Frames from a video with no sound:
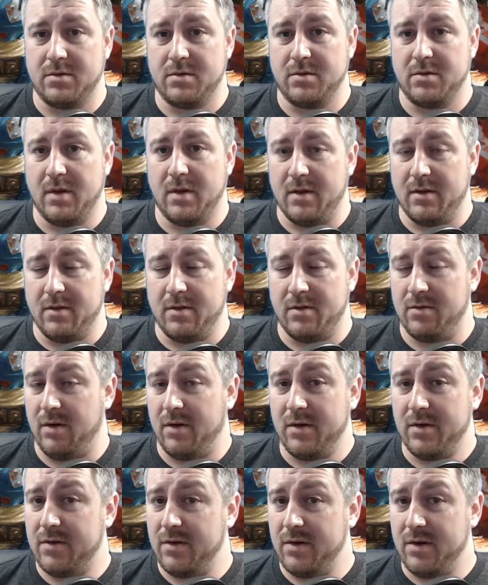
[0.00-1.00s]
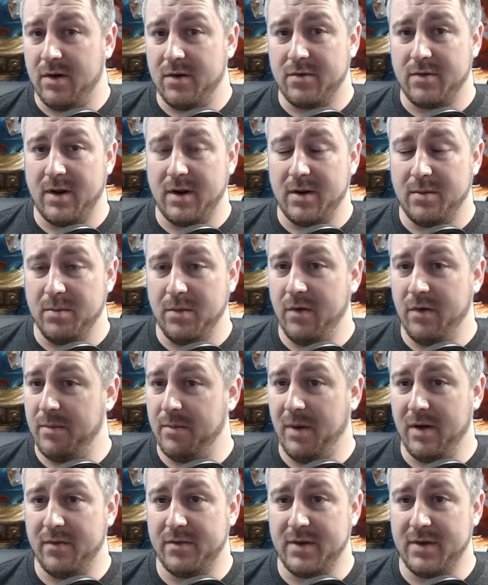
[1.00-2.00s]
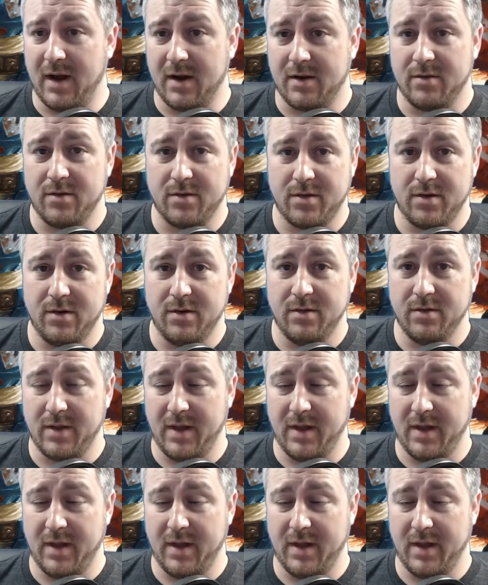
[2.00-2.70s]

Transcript: As long as you're not trying to move him out of tackle zones,